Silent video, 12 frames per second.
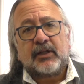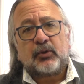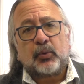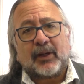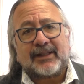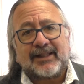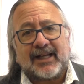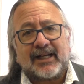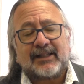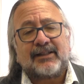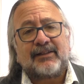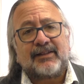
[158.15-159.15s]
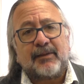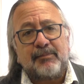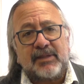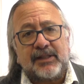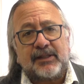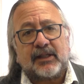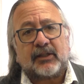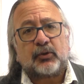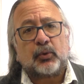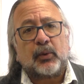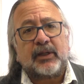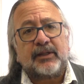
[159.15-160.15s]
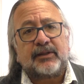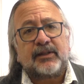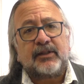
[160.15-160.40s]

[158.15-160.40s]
to attack the media, to enter